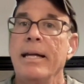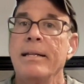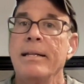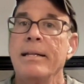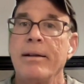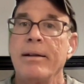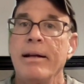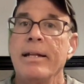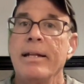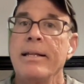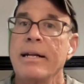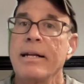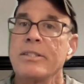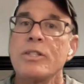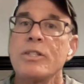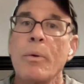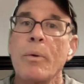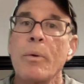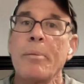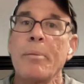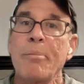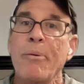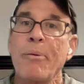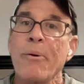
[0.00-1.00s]
Mm. And that's
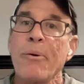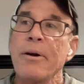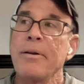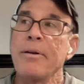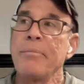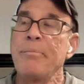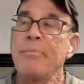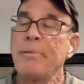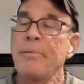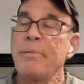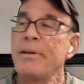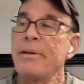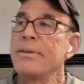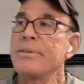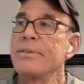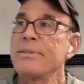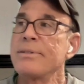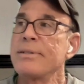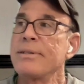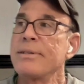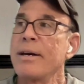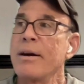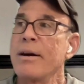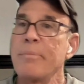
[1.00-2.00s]
so important
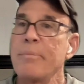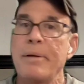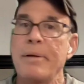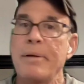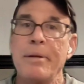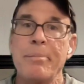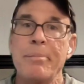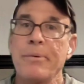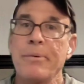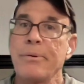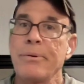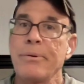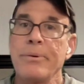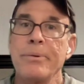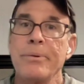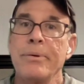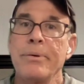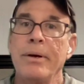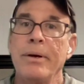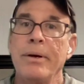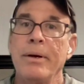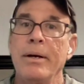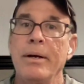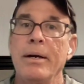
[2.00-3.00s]
because there are people
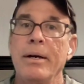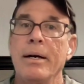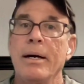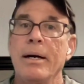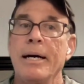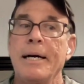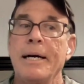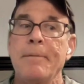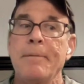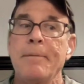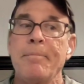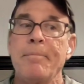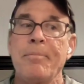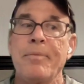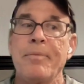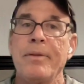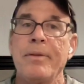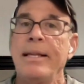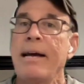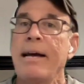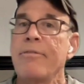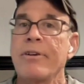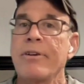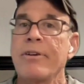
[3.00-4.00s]
who
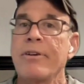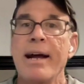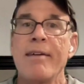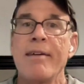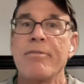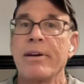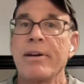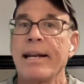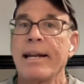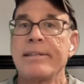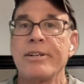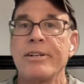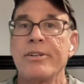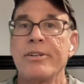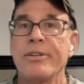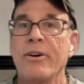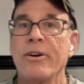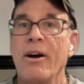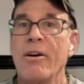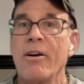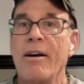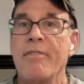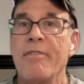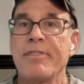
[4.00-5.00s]
never, ever let their
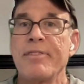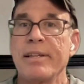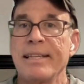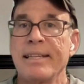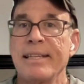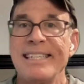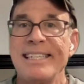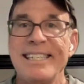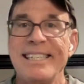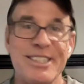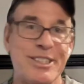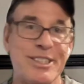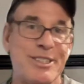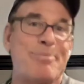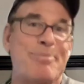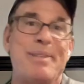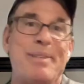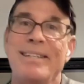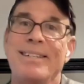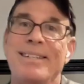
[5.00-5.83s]
dog off the leash